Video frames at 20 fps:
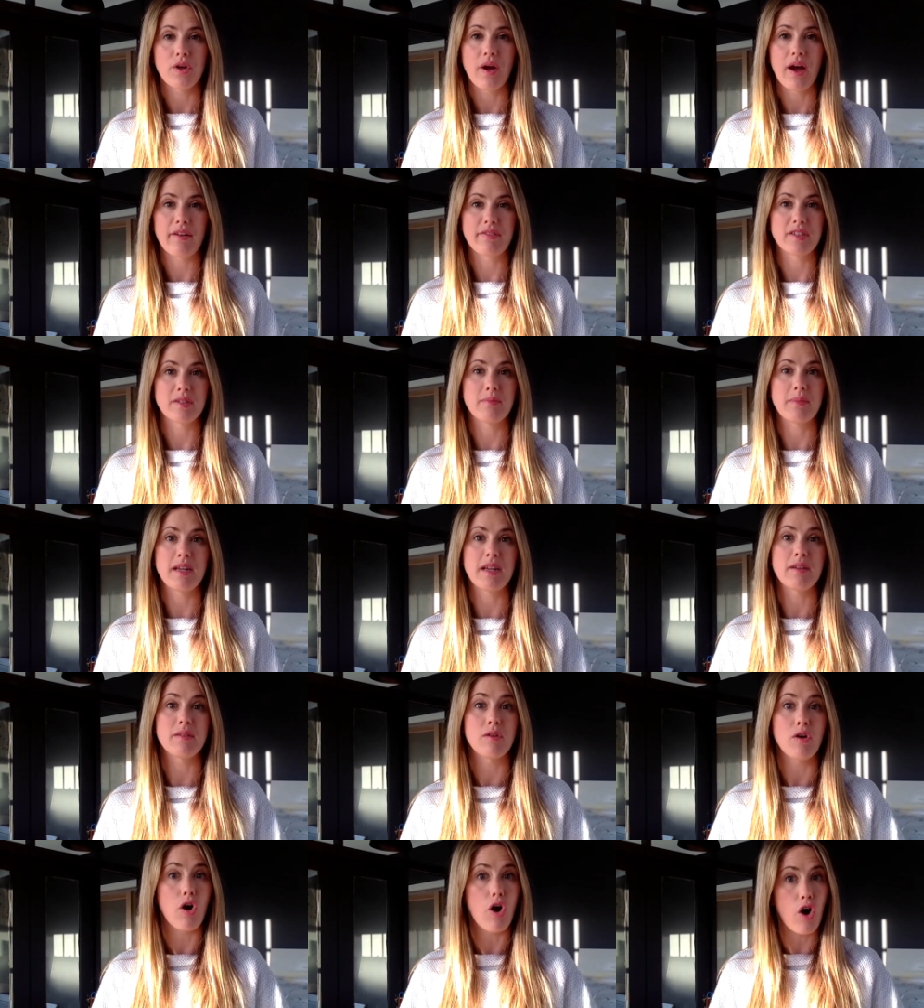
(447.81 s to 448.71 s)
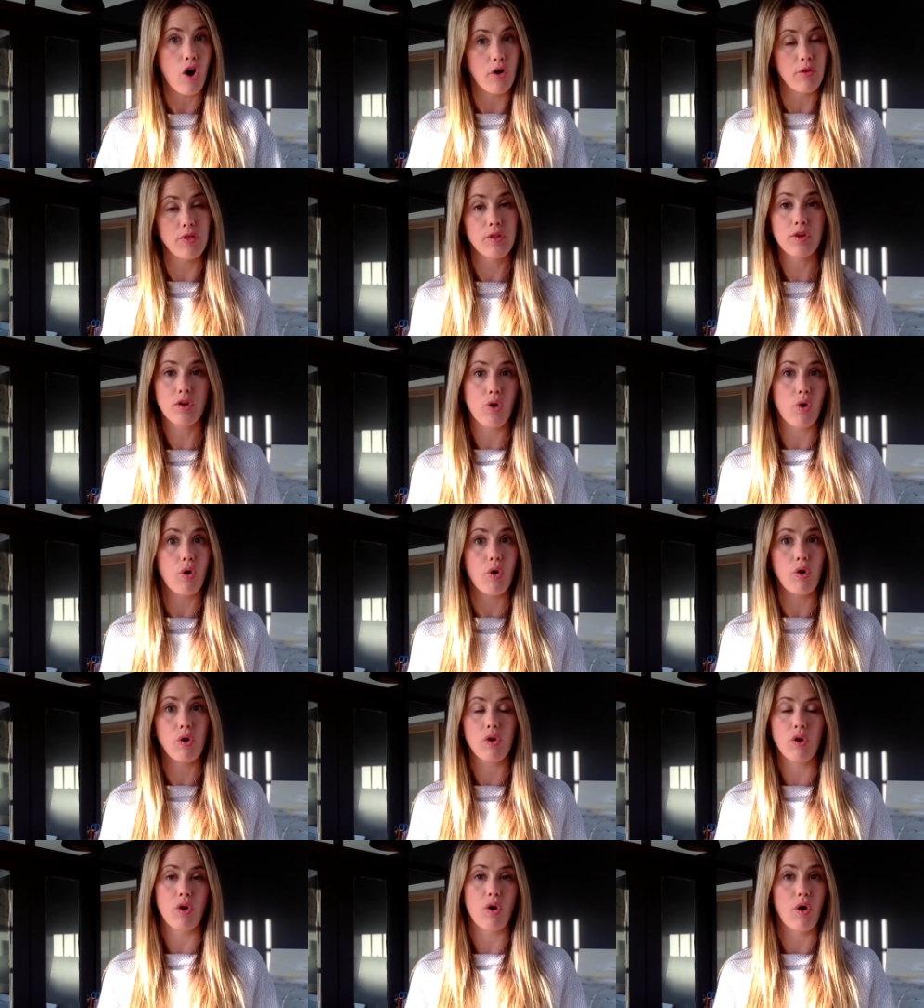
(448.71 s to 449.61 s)
where you have to be on the
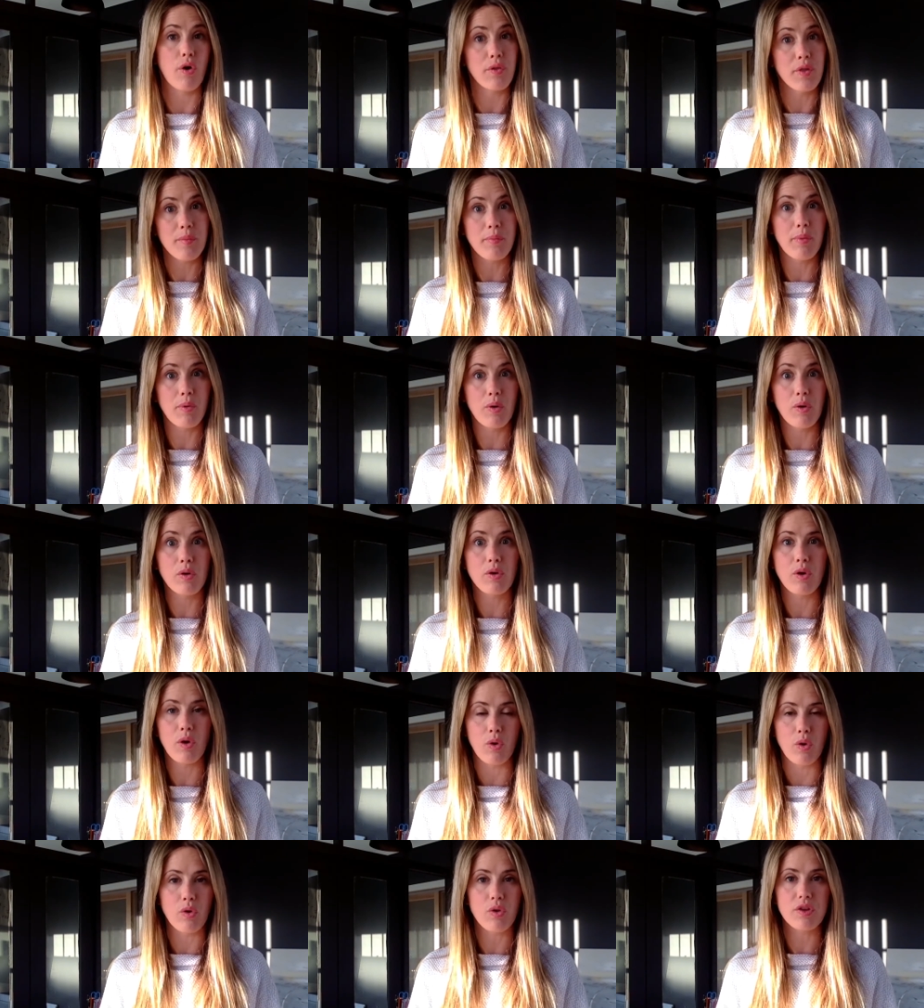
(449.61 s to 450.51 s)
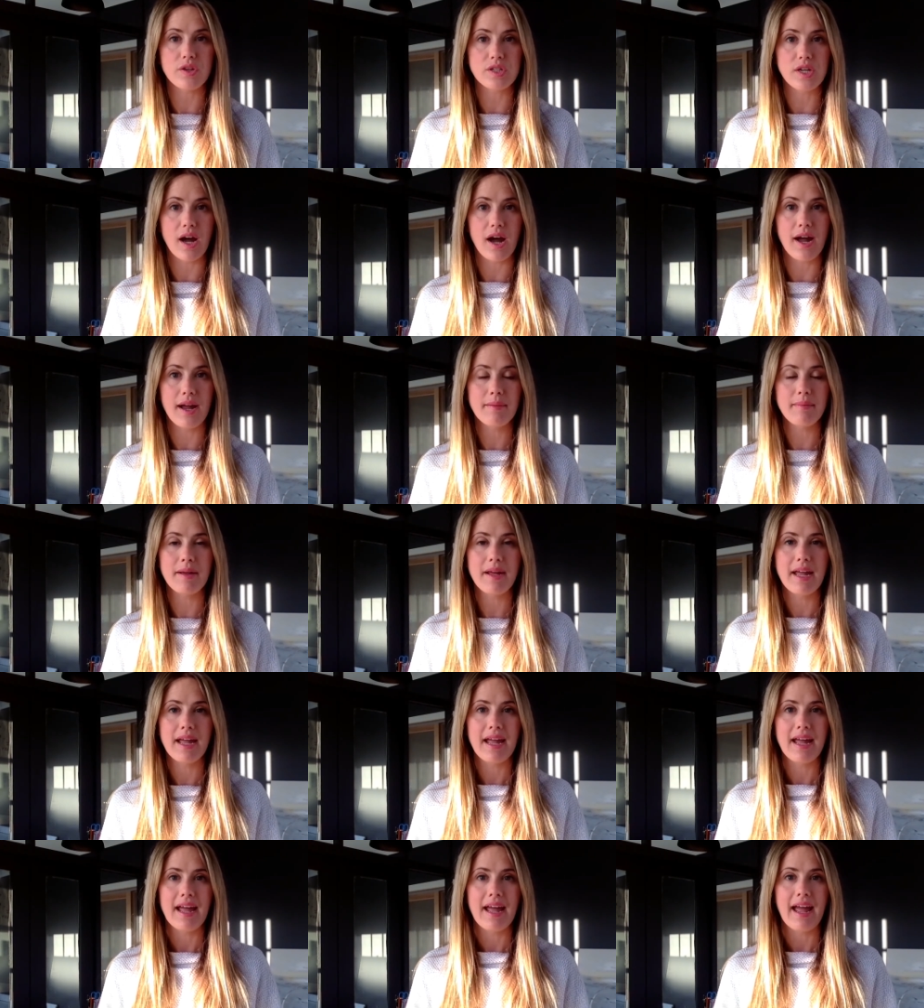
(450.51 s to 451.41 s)
call or on the ball all the time.